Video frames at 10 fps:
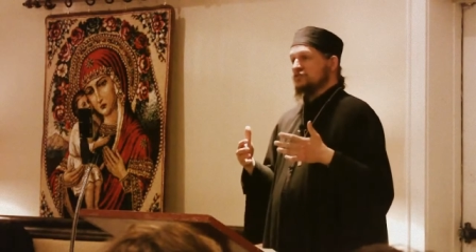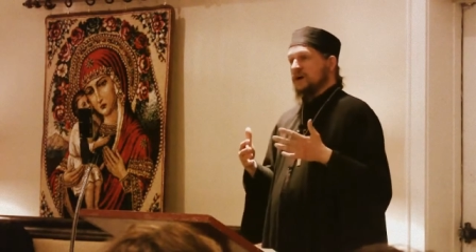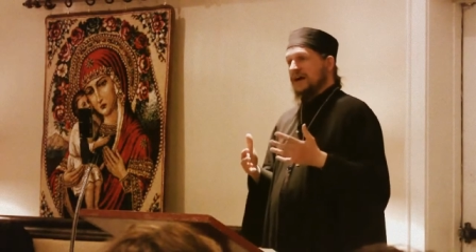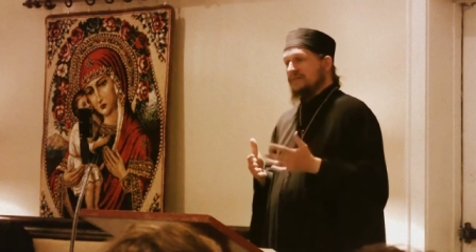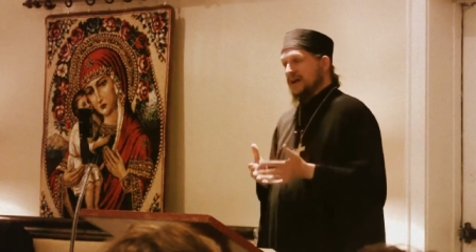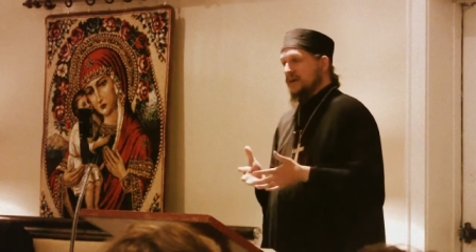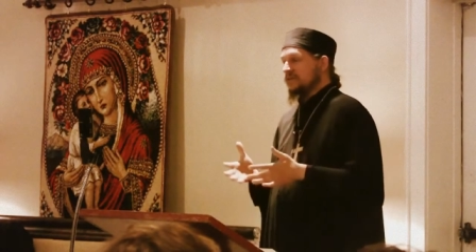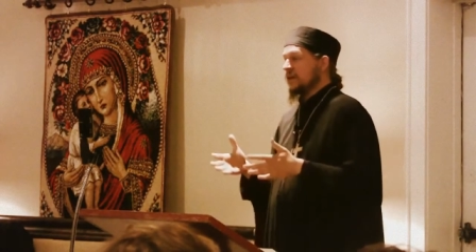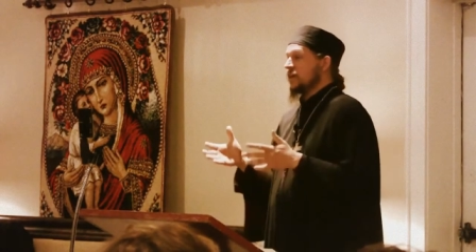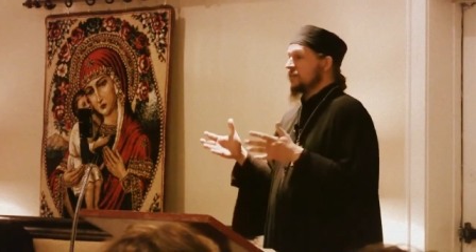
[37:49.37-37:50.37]
to drive
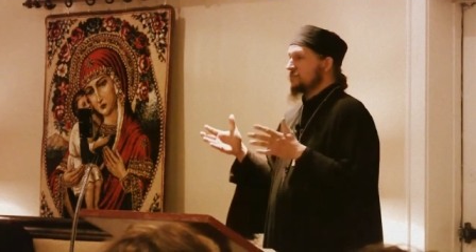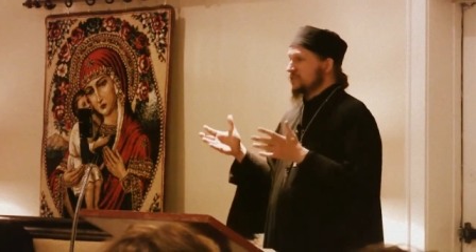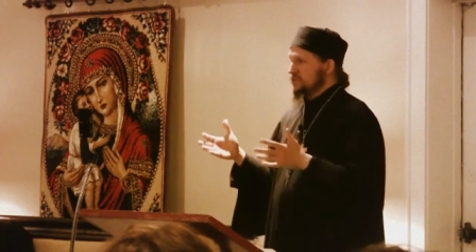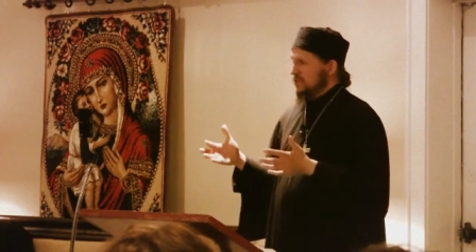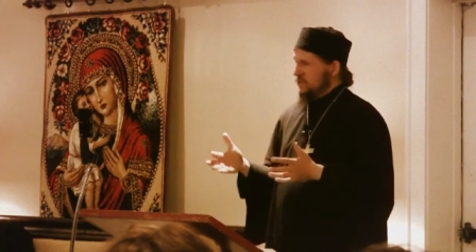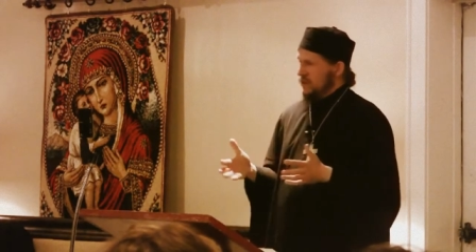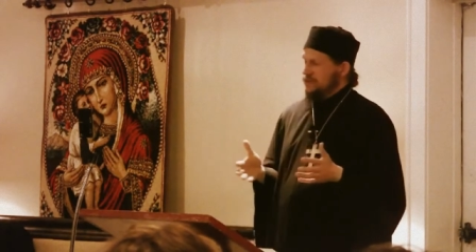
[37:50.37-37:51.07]
out the missionary